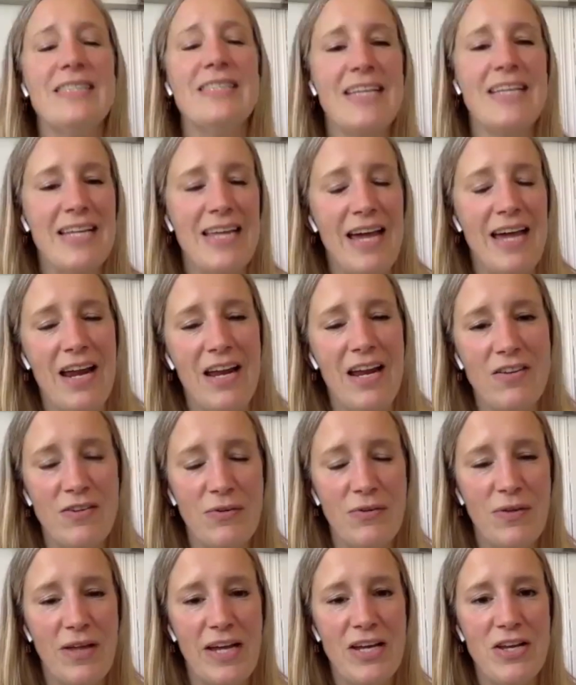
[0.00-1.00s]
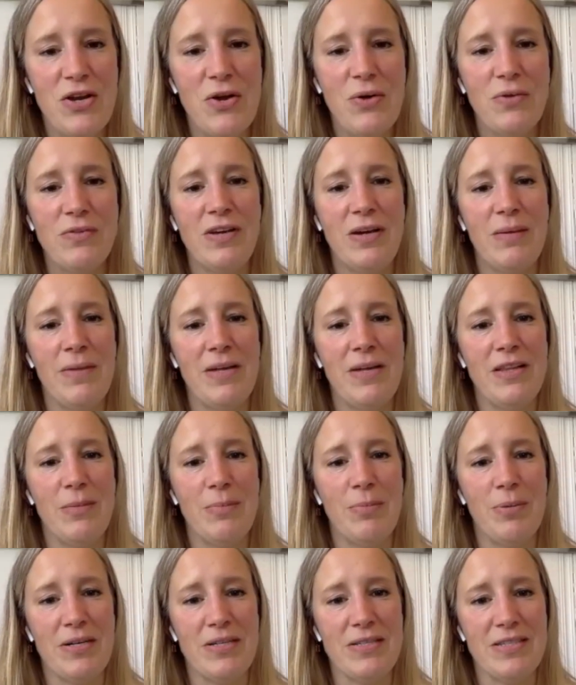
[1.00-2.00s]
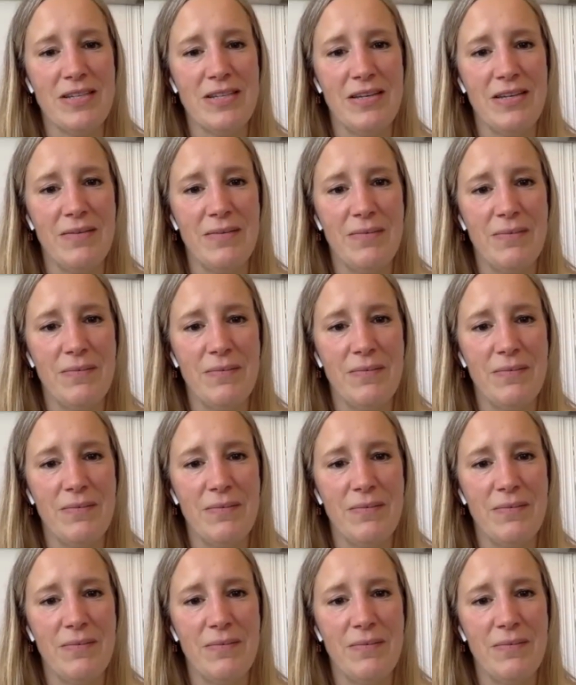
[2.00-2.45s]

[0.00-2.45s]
of take the attitude like no time like the present.